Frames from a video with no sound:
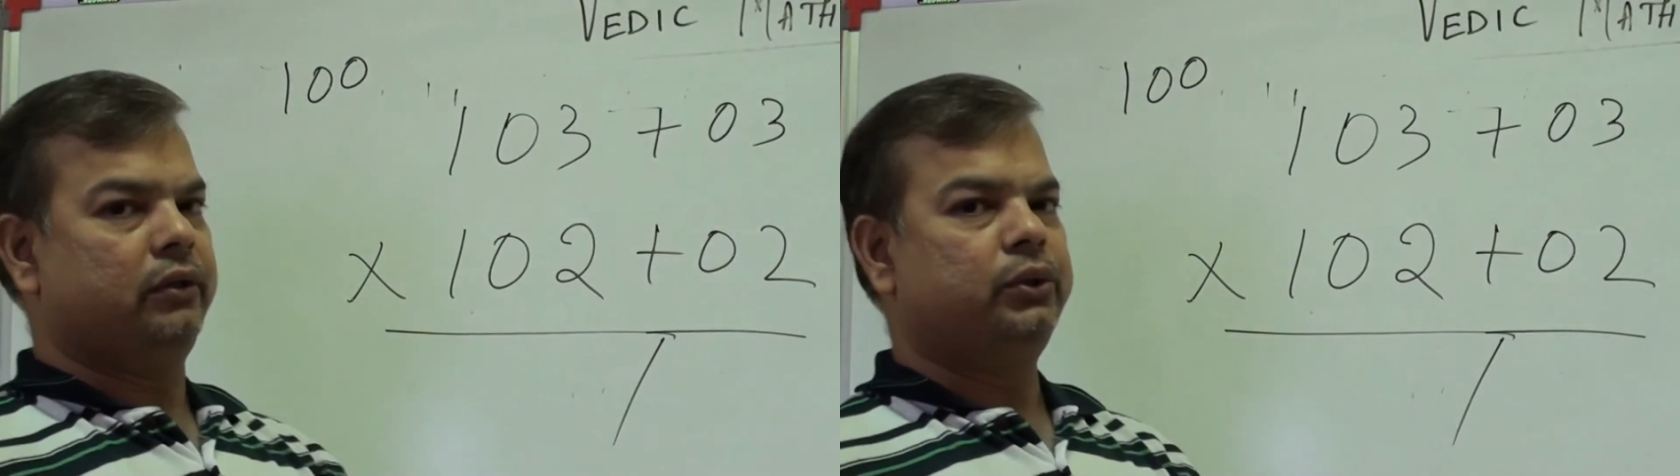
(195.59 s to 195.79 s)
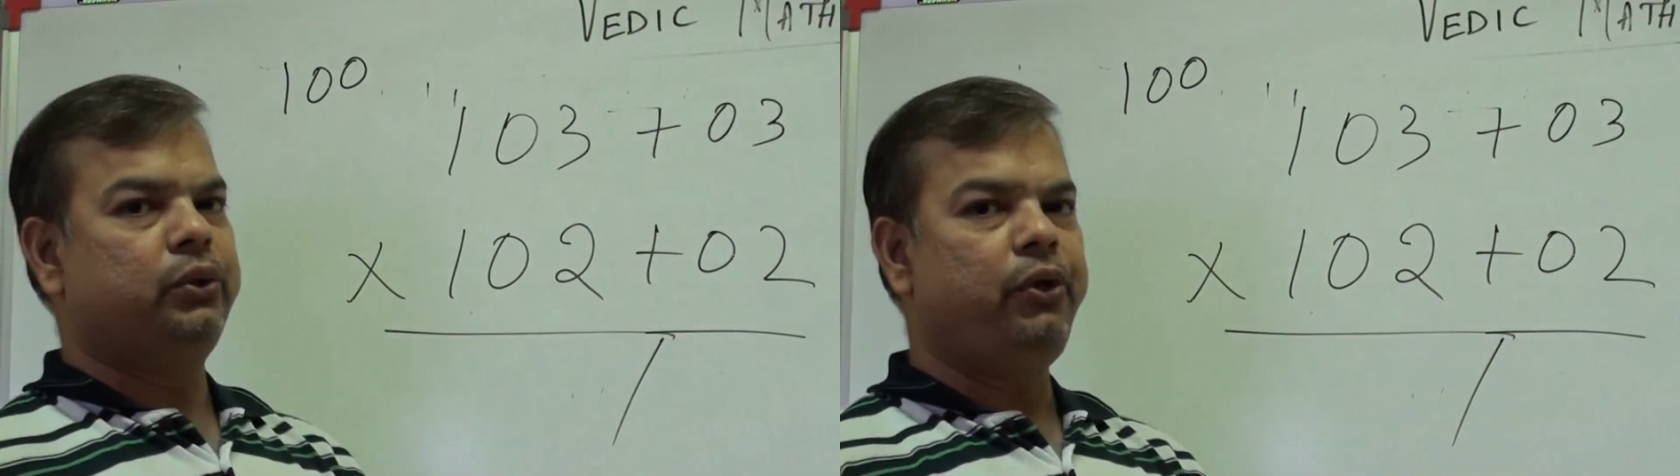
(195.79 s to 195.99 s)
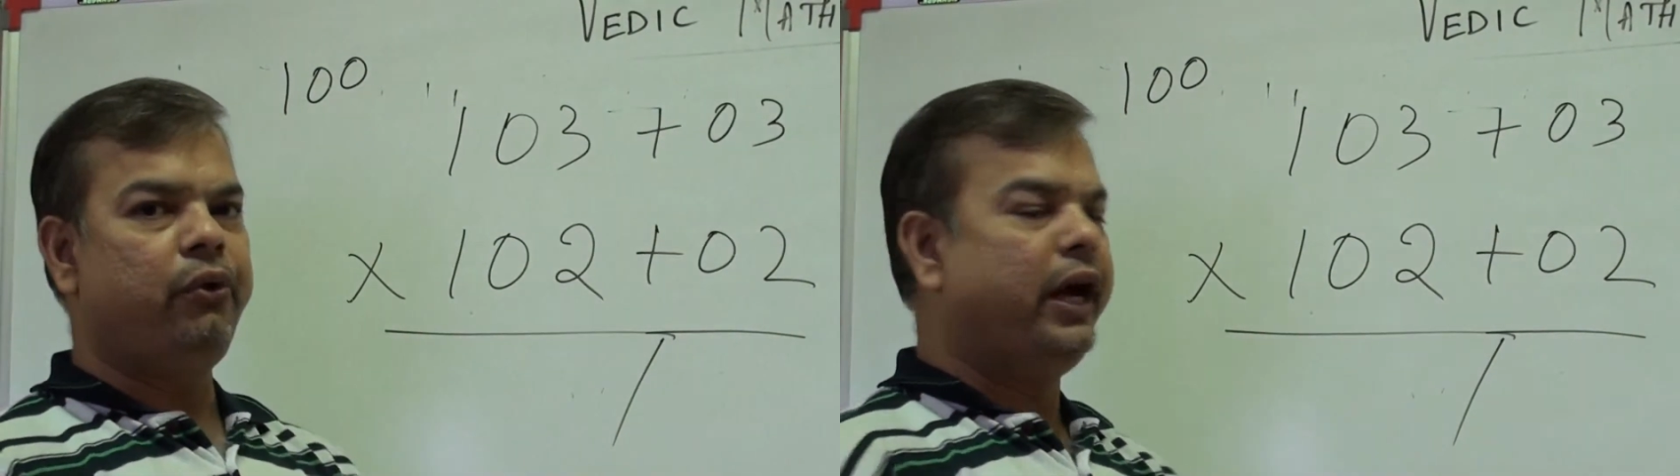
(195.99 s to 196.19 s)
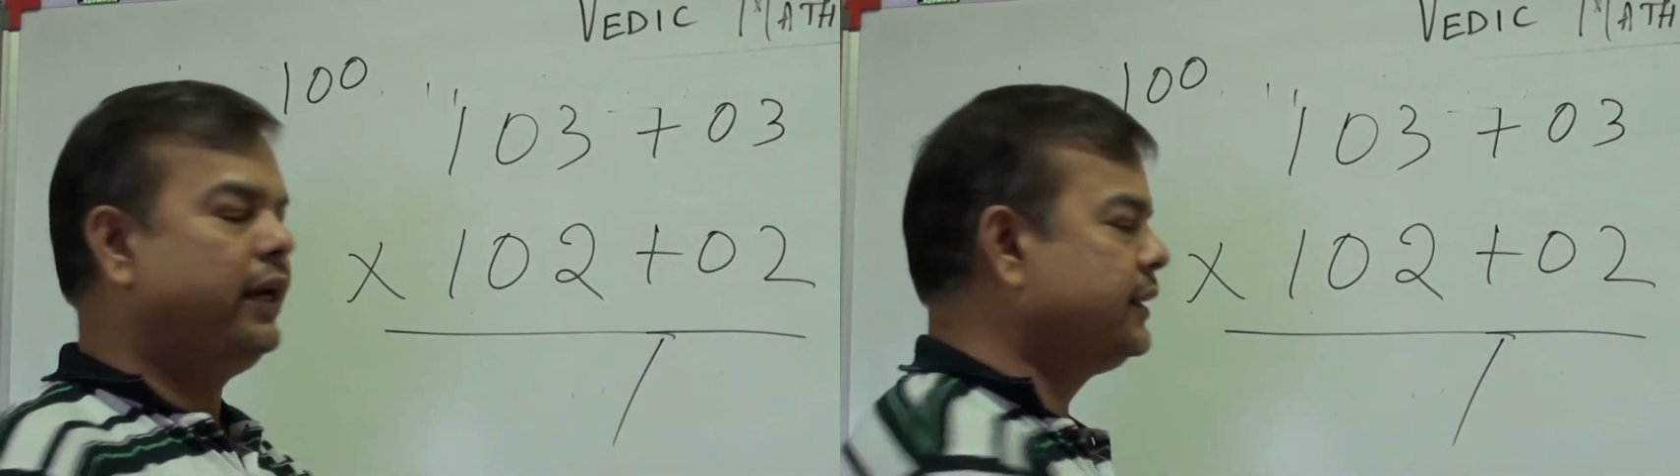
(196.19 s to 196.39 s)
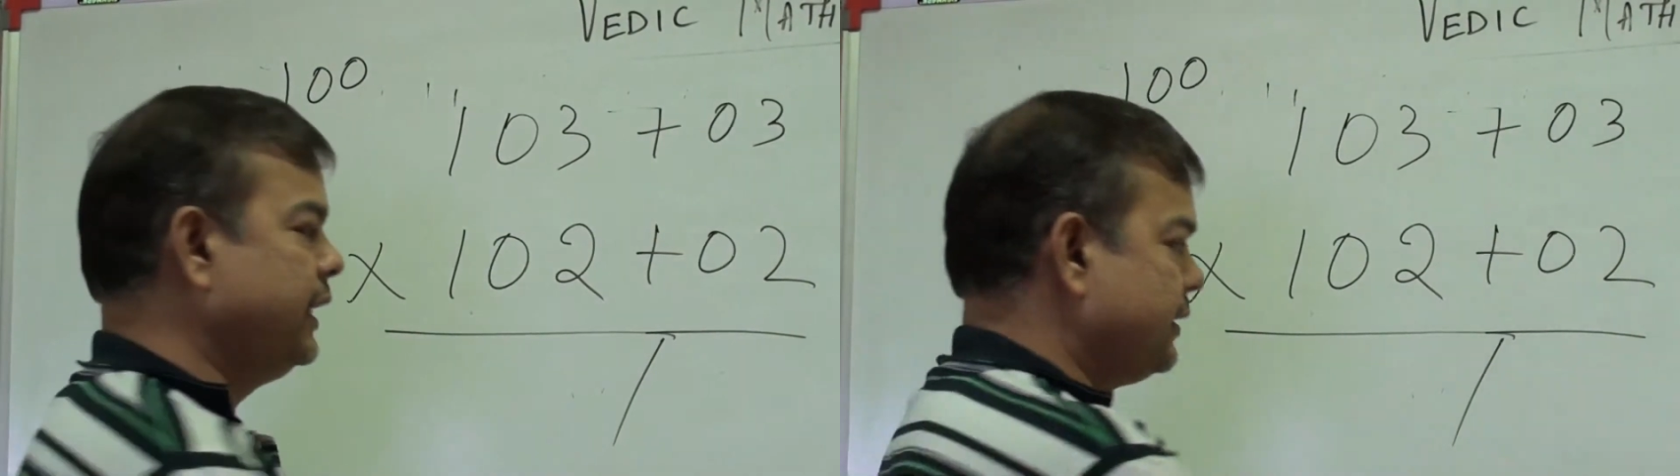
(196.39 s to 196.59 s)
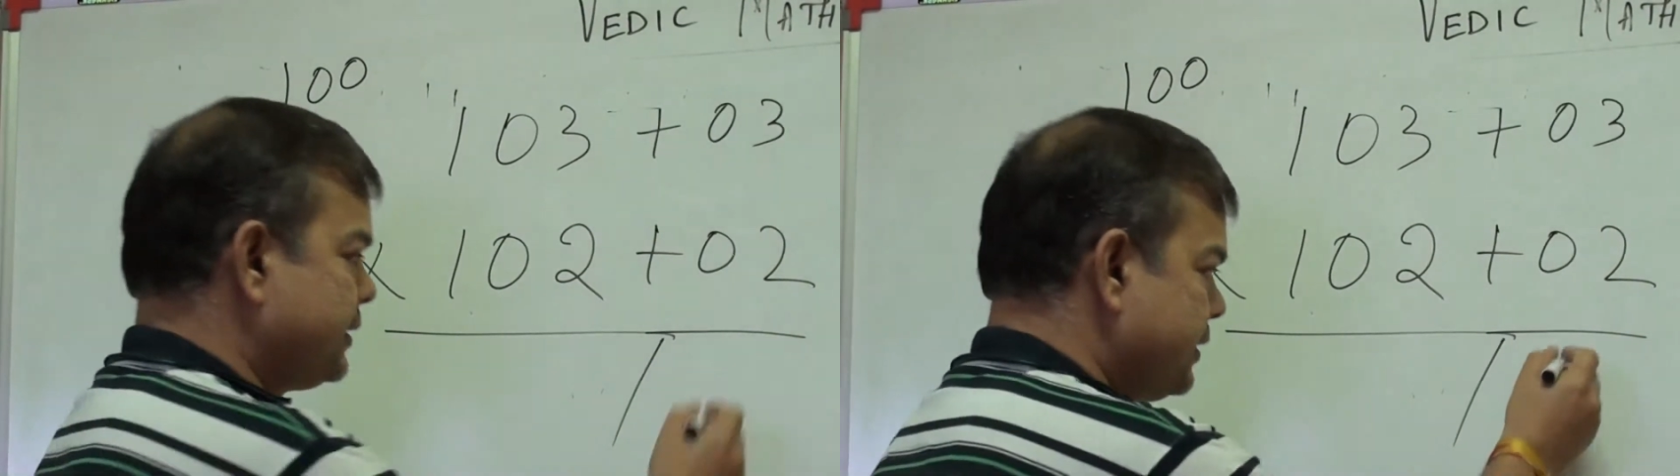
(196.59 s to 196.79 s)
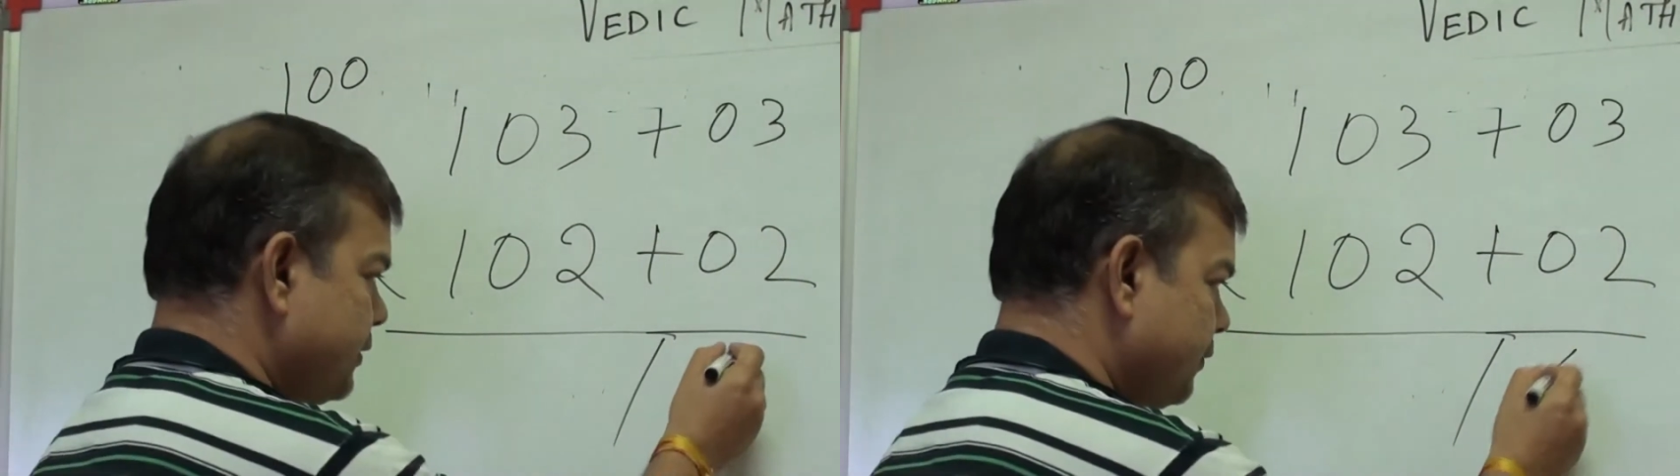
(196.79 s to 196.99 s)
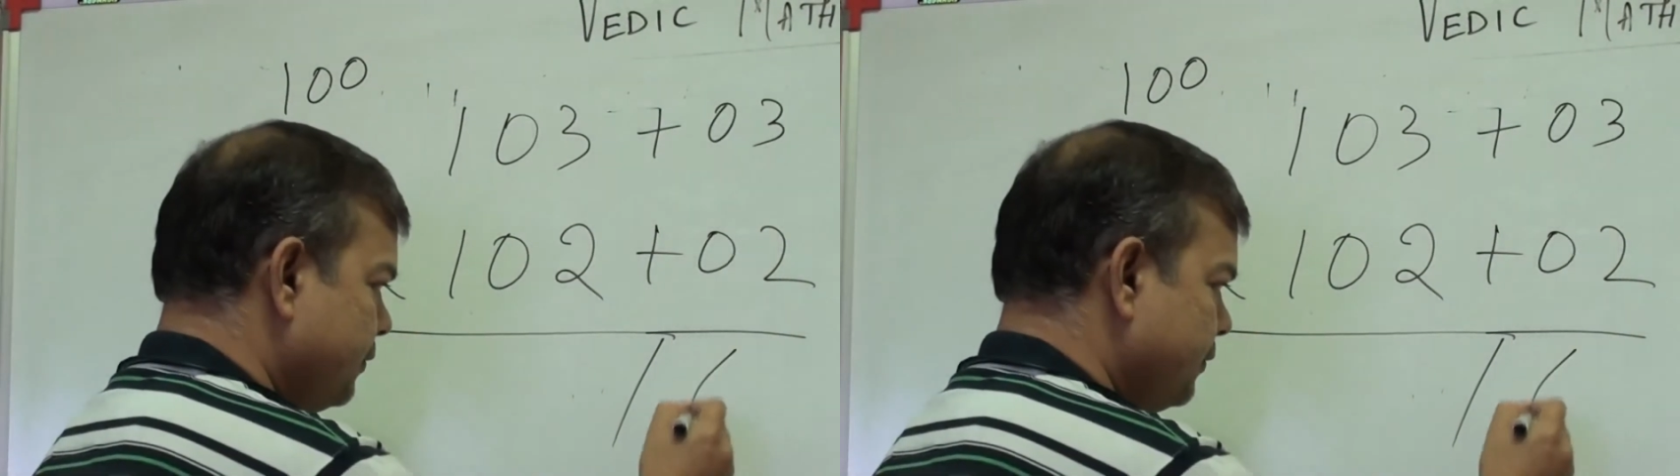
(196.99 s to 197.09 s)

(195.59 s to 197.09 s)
so you get 6.